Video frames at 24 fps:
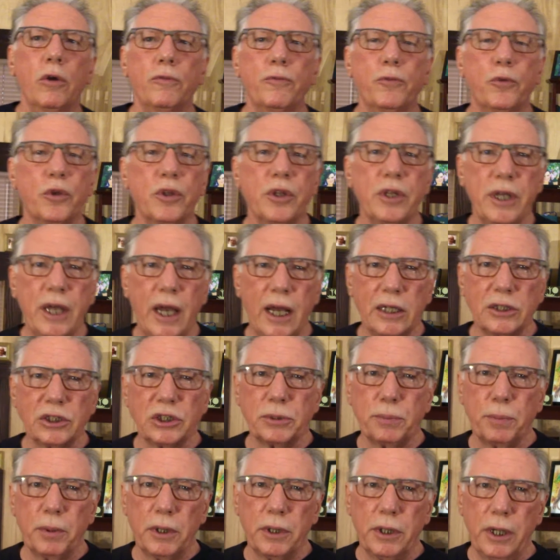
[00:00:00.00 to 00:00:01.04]
for the
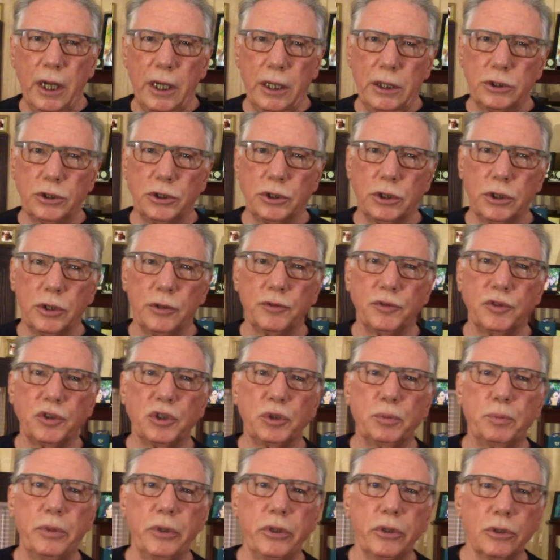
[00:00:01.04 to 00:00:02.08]
explanation of
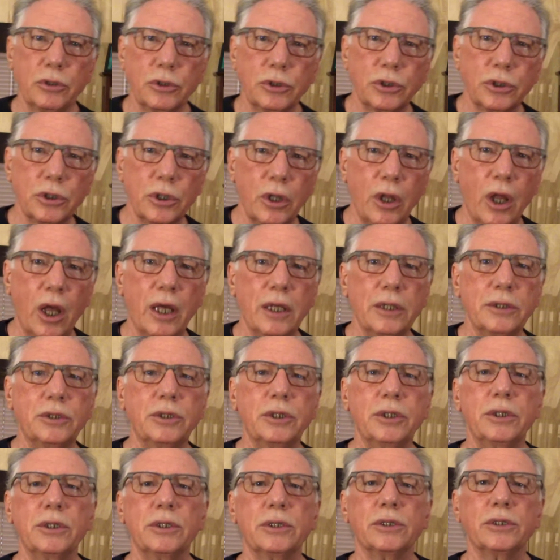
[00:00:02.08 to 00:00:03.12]
spiritual
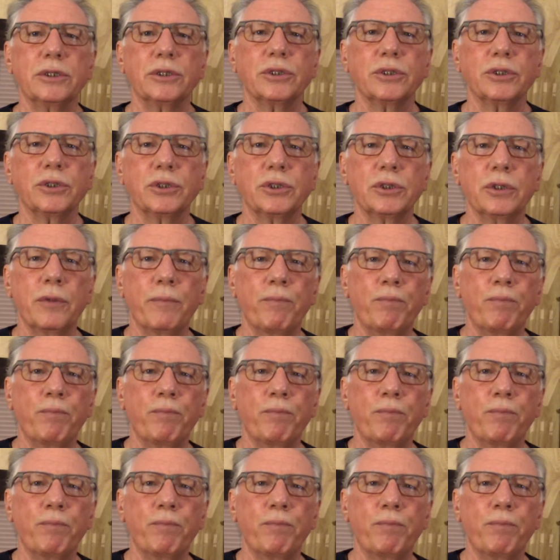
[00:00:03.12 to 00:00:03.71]
ideas.